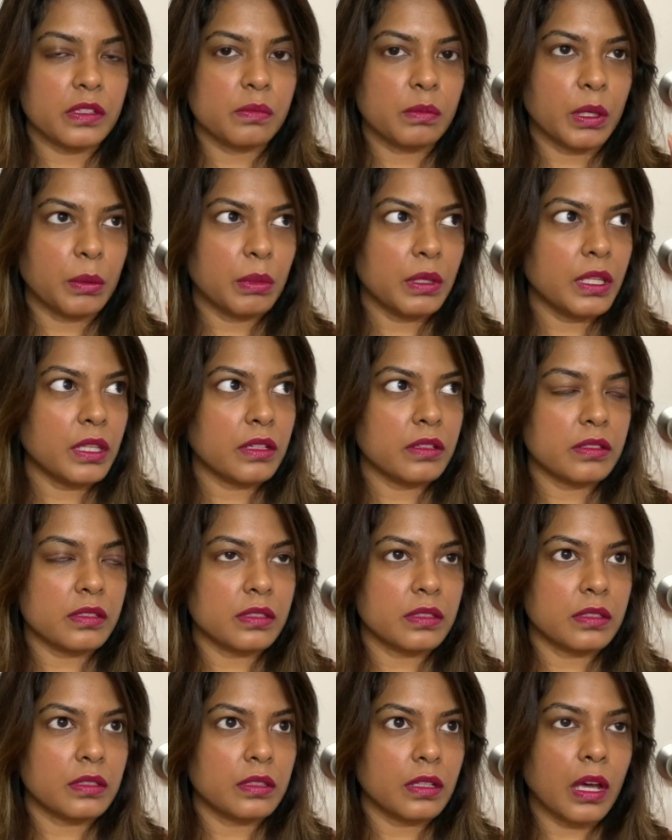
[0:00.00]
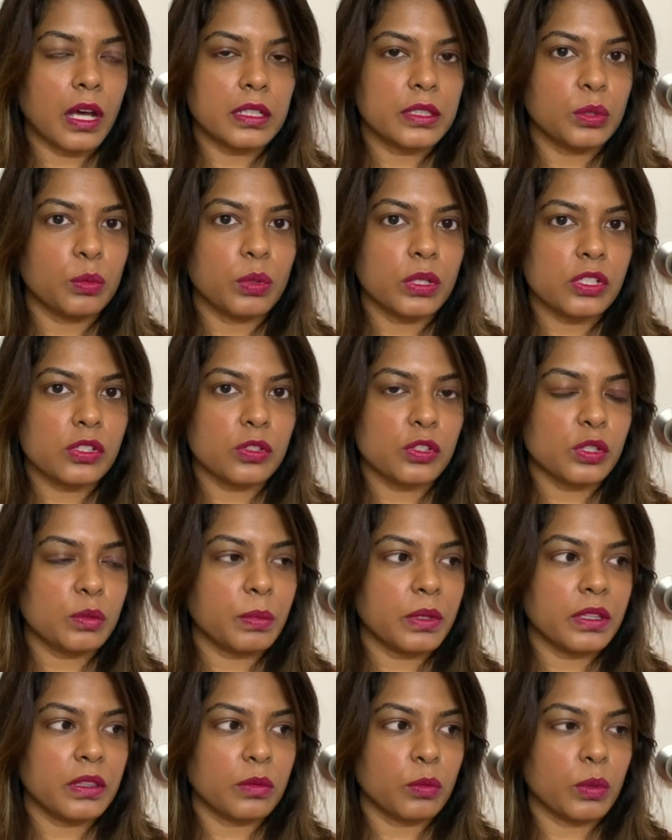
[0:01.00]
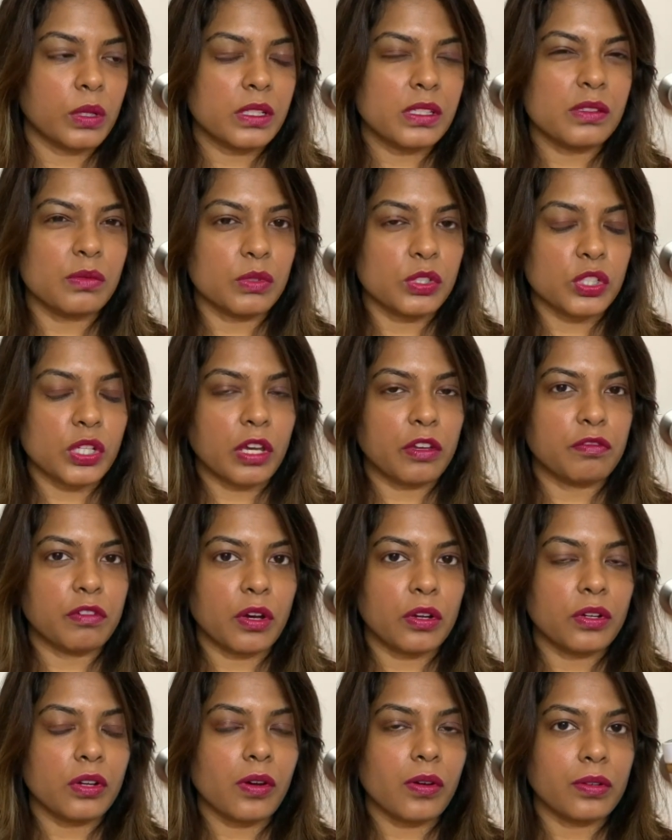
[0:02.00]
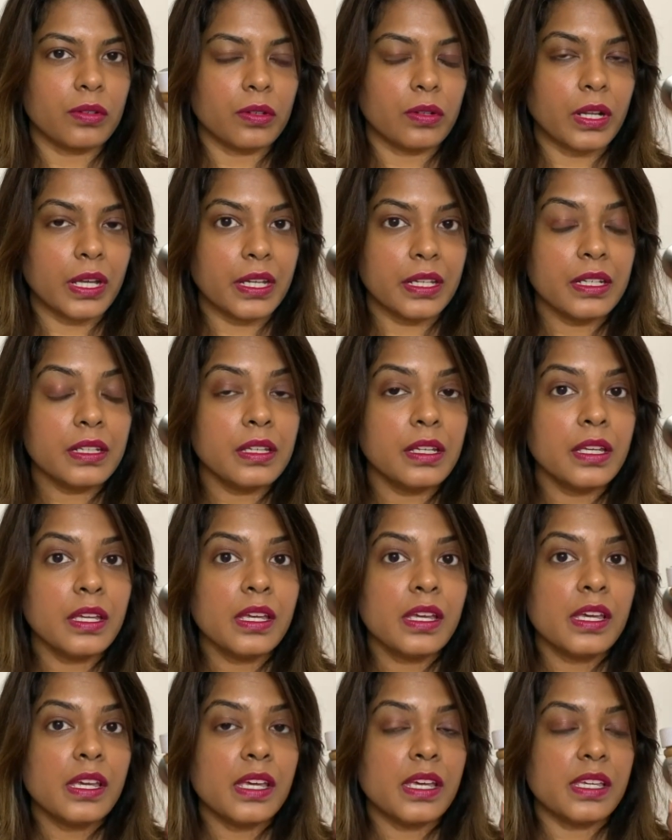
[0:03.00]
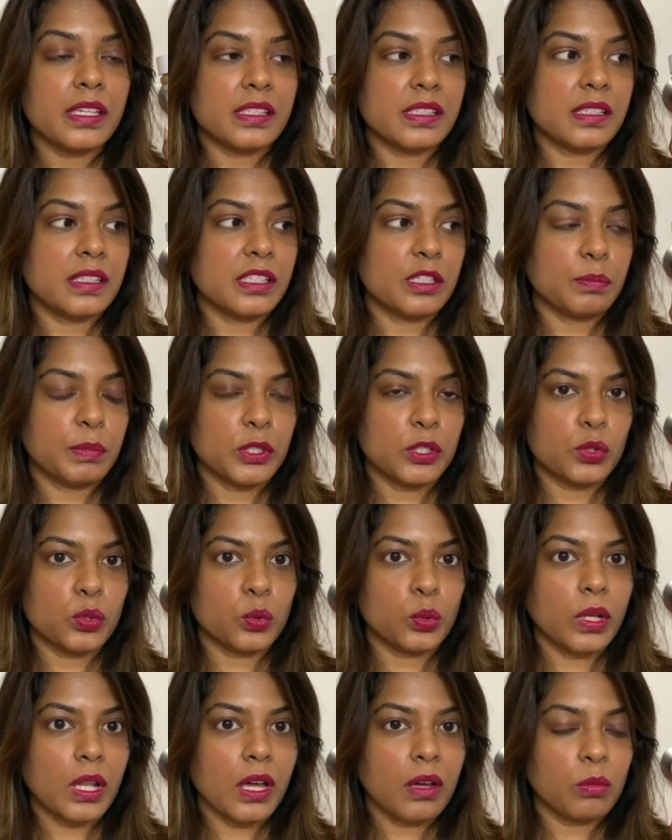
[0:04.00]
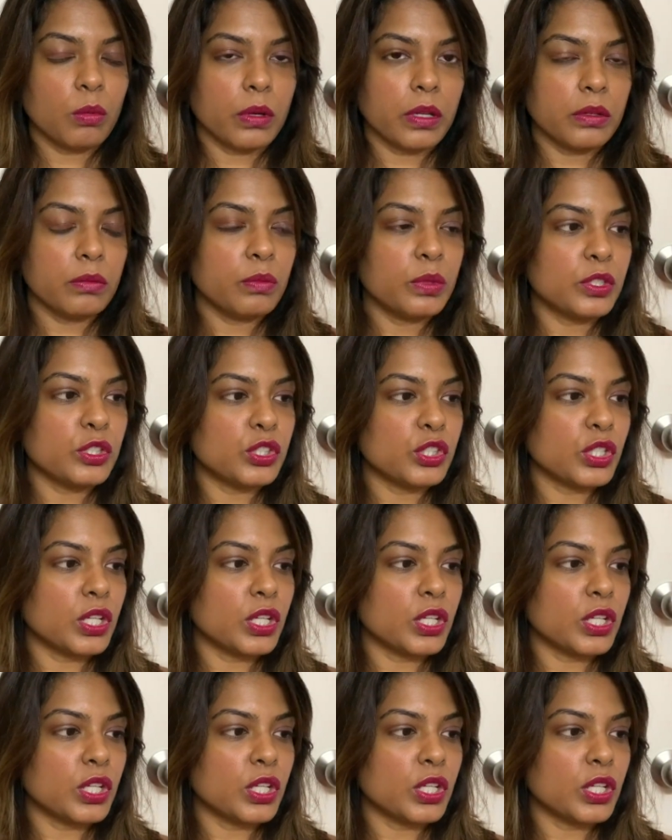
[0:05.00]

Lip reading: Maybe there's other ones also, but the ones which I found online is this Pintola one, which